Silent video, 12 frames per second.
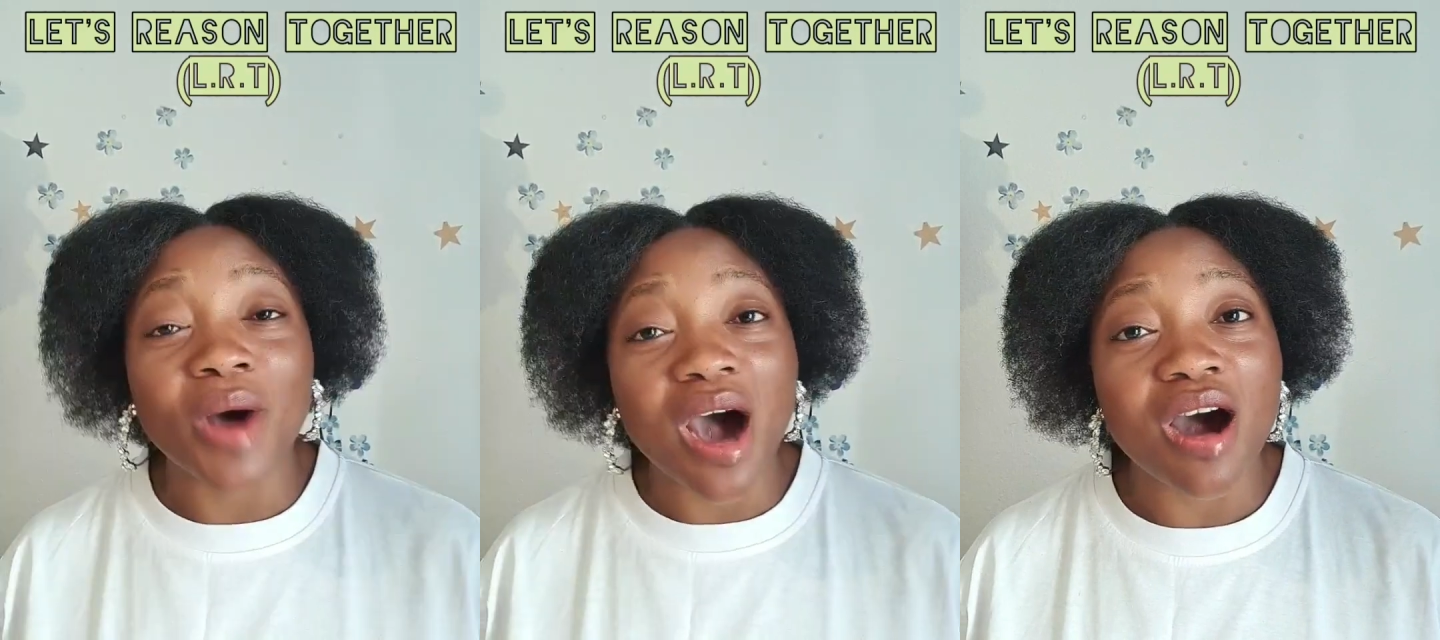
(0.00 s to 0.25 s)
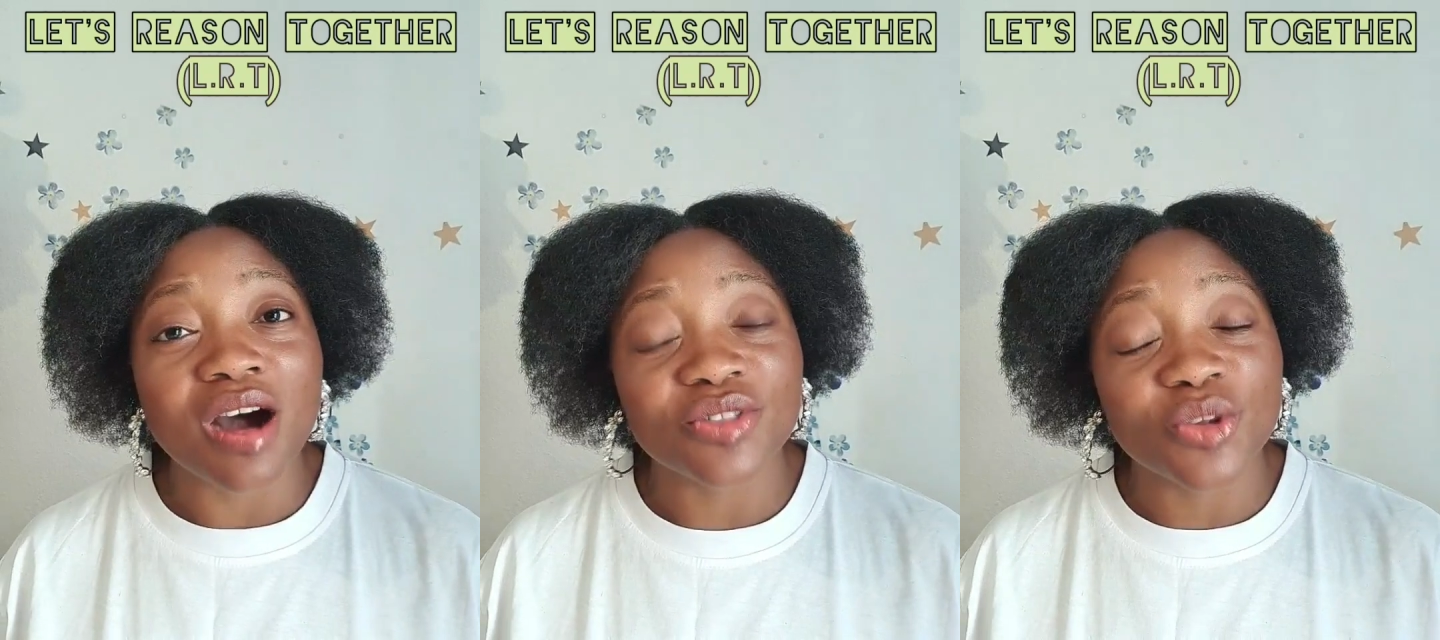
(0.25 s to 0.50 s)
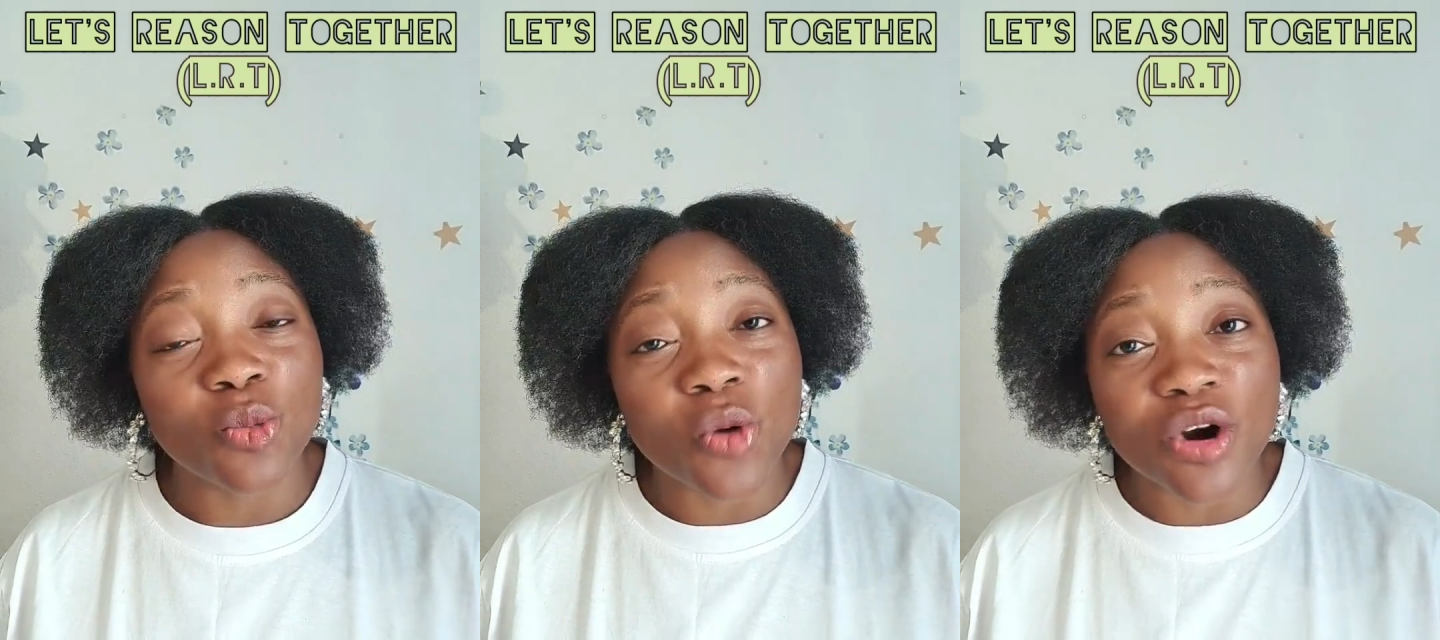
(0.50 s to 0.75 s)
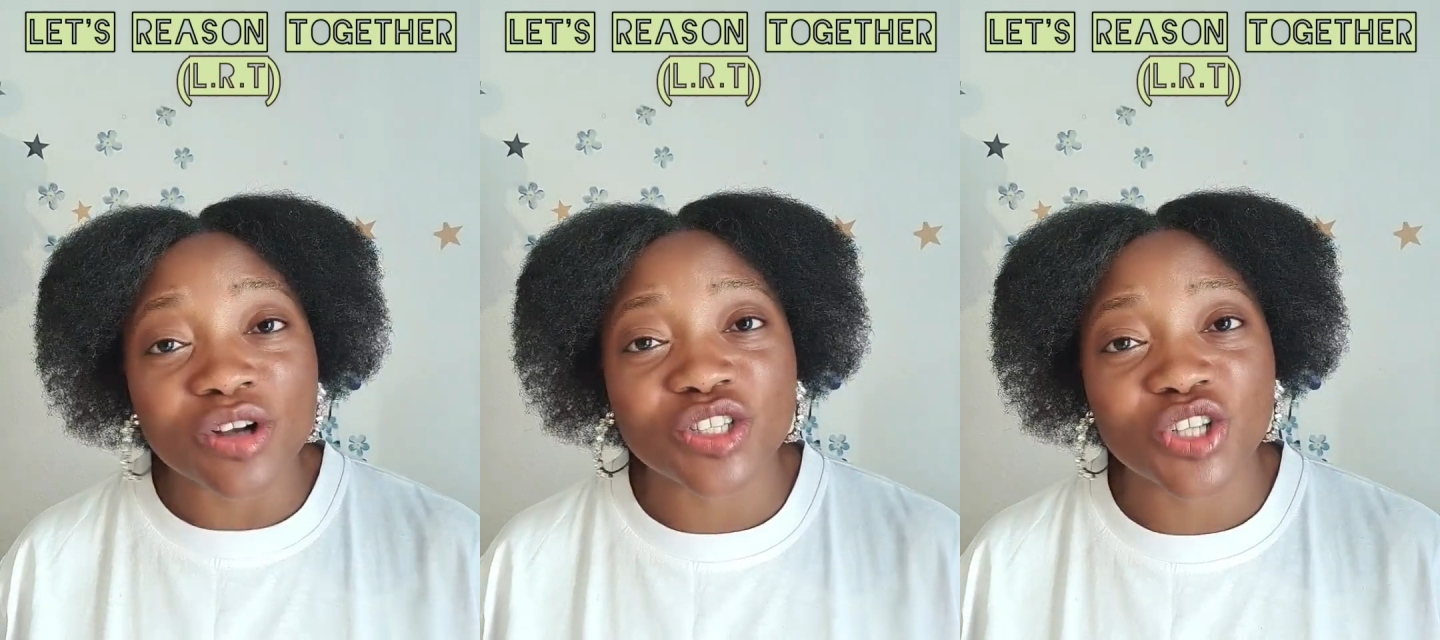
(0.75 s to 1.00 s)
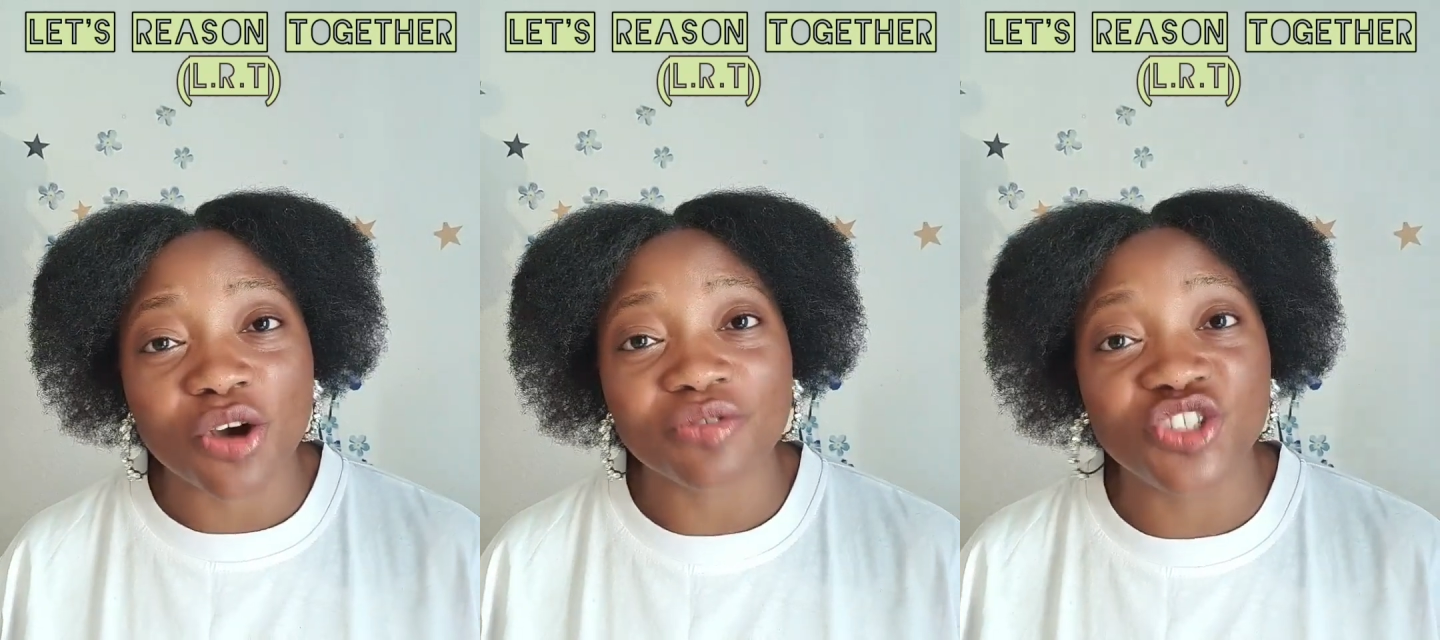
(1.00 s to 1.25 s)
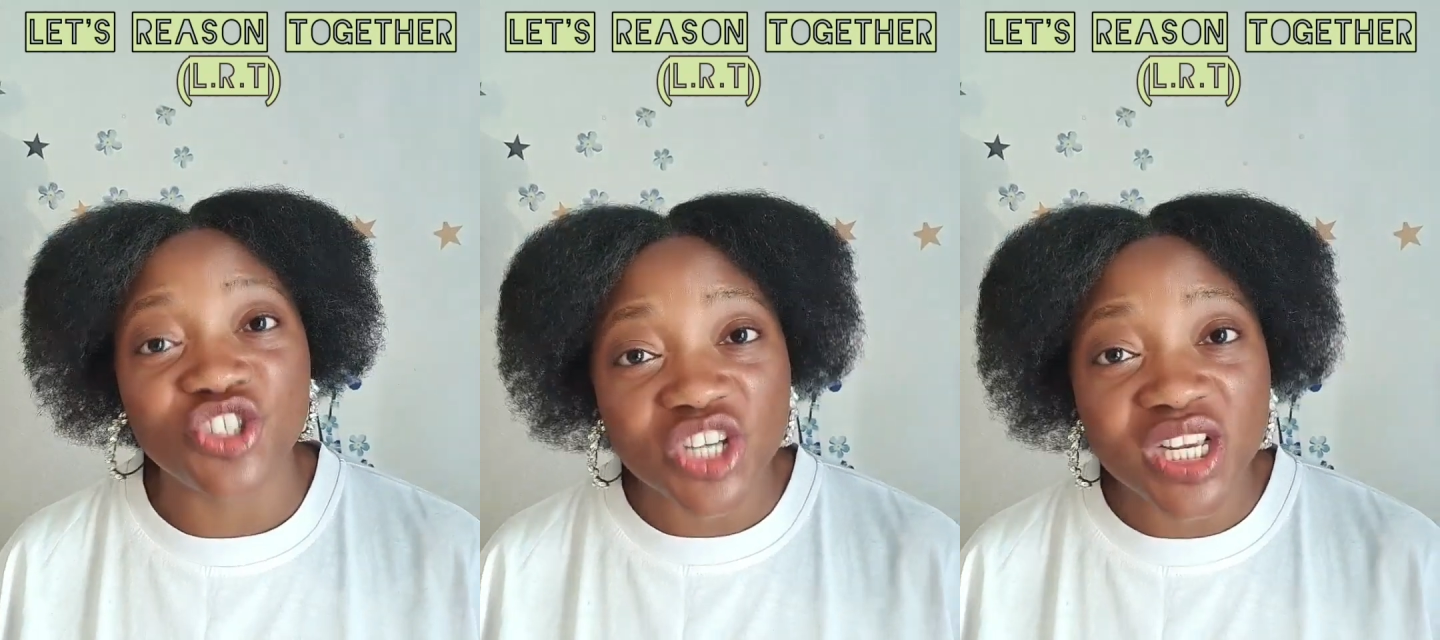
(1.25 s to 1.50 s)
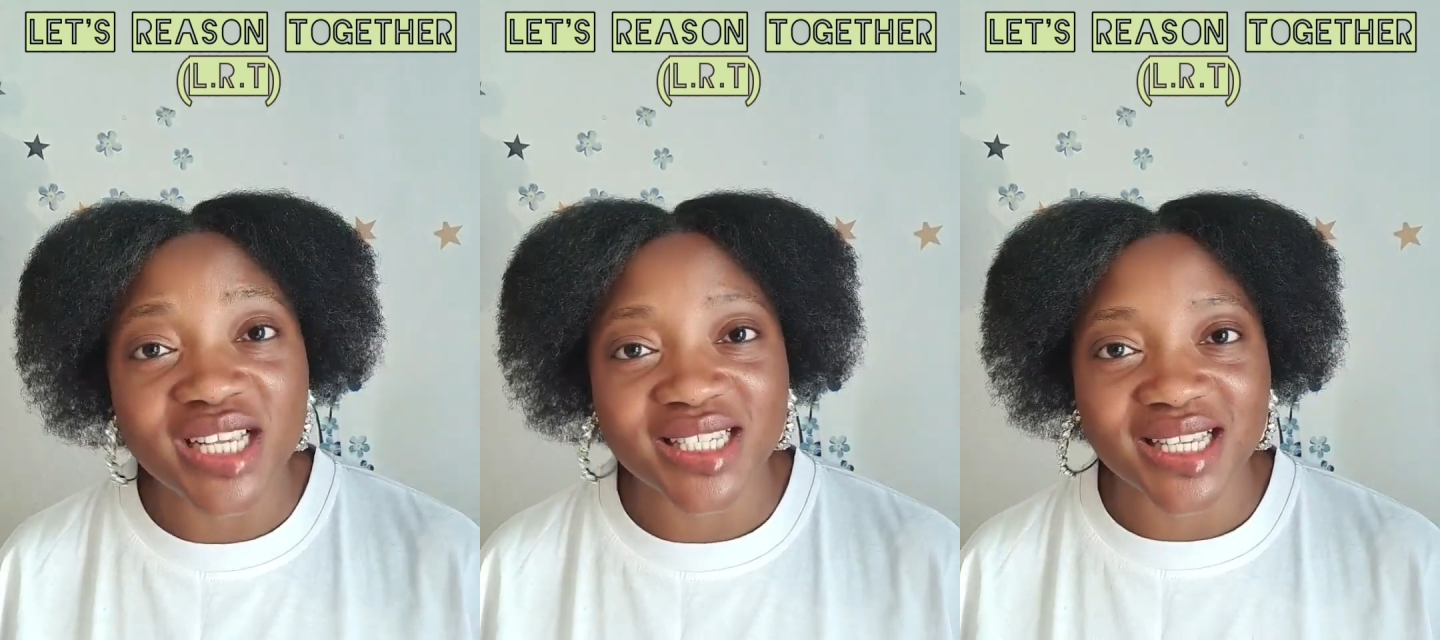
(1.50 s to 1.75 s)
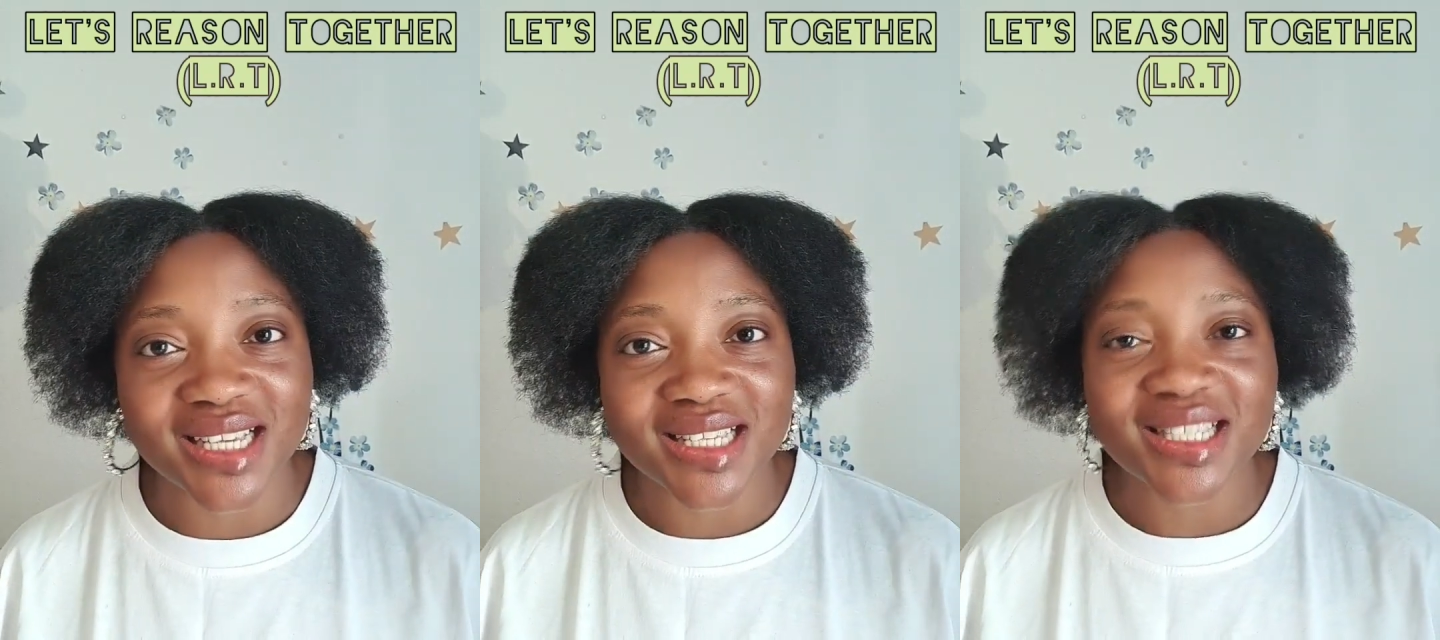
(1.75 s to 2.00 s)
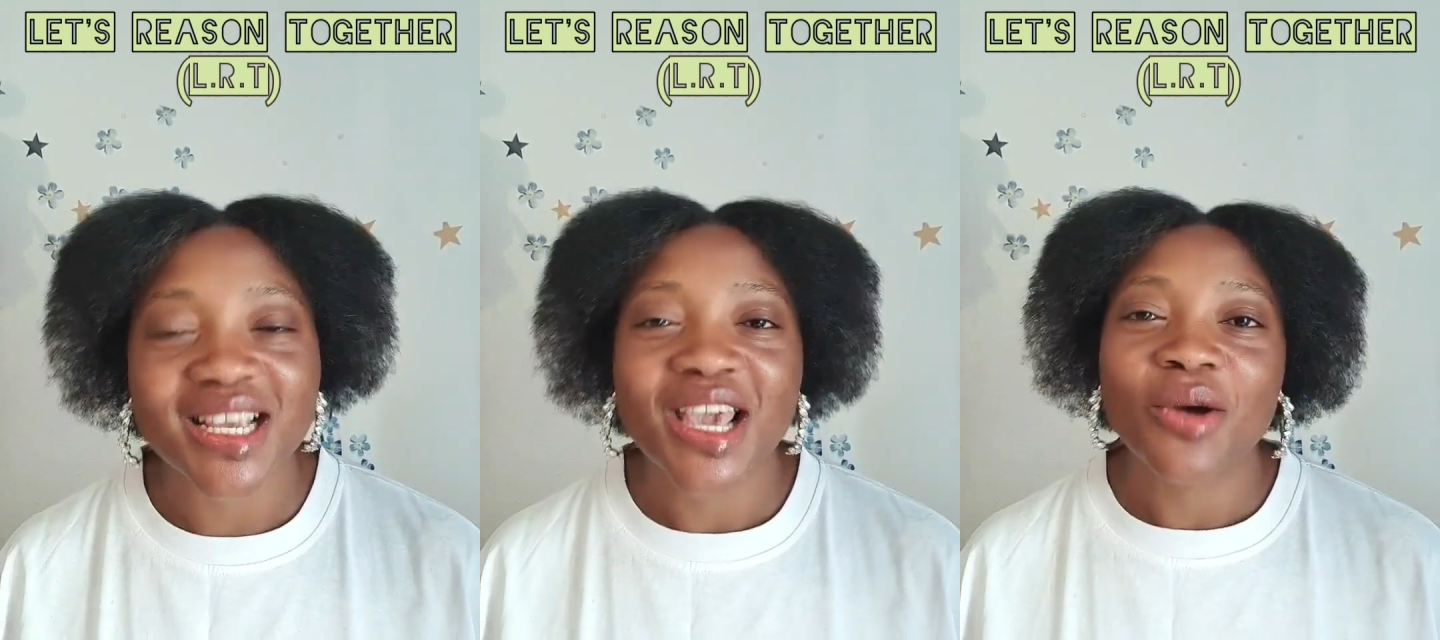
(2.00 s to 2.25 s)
are the words of Jesus,